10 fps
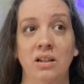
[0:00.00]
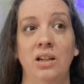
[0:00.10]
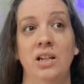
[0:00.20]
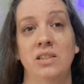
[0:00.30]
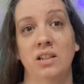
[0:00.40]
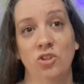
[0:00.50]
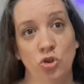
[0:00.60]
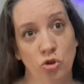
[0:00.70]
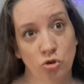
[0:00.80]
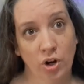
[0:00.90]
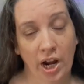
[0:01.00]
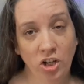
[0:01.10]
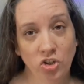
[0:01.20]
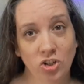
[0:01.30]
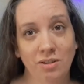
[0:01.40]
It's a
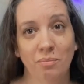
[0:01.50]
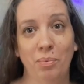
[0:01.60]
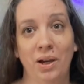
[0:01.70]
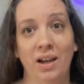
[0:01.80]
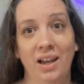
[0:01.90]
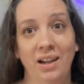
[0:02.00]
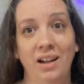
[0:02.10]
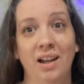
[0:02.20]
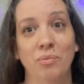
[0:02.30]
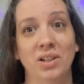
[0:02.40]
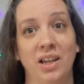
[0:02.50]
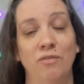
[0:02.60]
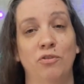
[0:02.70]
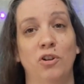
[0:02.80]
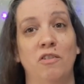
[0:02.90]
stretch, but I would like
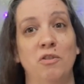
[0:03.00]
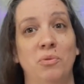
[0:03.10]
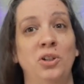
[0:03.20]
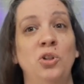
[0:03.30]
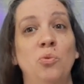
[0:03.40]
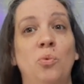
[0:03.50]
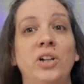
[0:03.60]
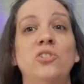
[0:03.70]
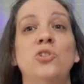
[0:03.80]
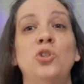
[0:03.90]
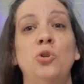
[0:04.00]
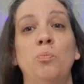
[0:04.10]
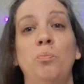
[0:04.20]
for everyone who wants to